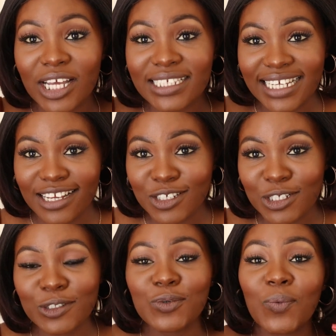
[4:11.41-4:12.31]

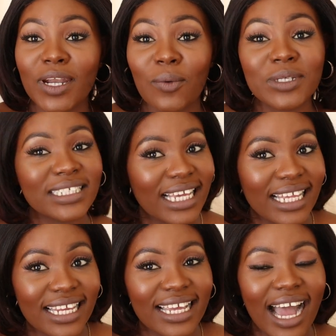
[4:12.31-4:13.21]
attention to what I was getting.